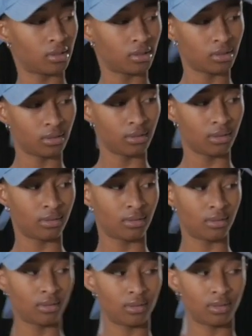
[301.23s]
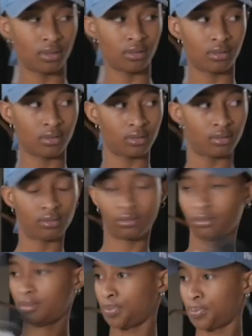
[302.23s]

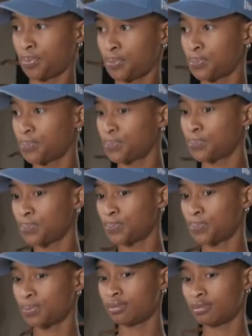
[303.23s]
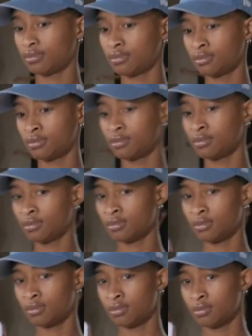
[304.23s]

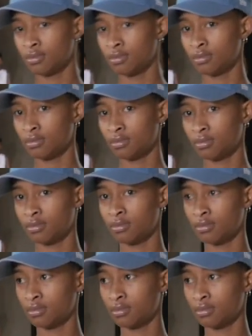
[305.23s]
(silent)